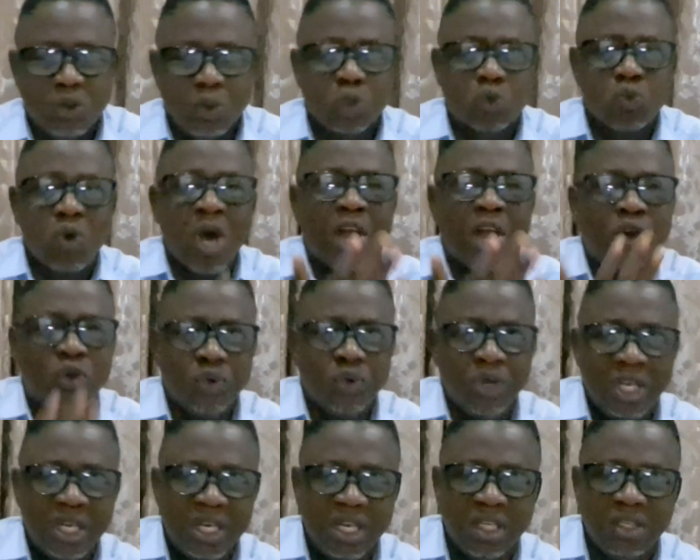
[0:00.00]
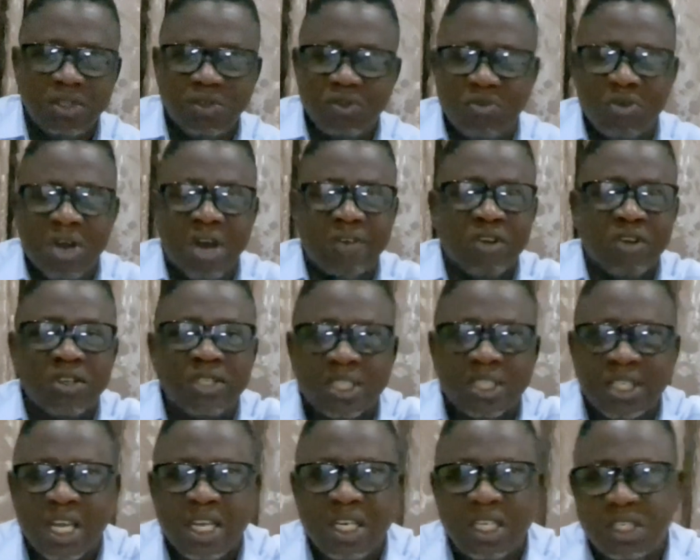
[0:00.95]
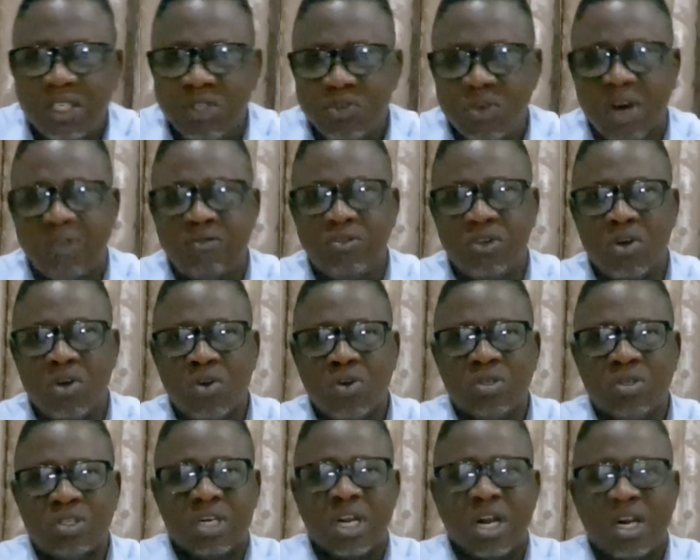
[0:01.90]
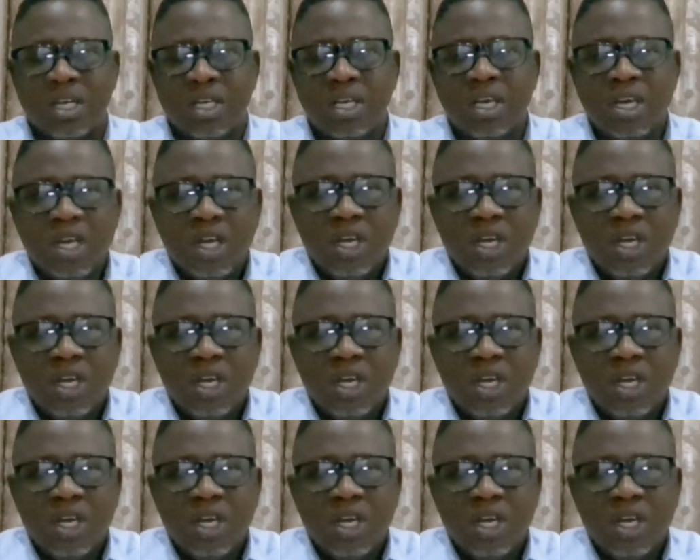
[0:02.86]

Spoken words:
Those who are doing it, we have not seen anything you have done contrary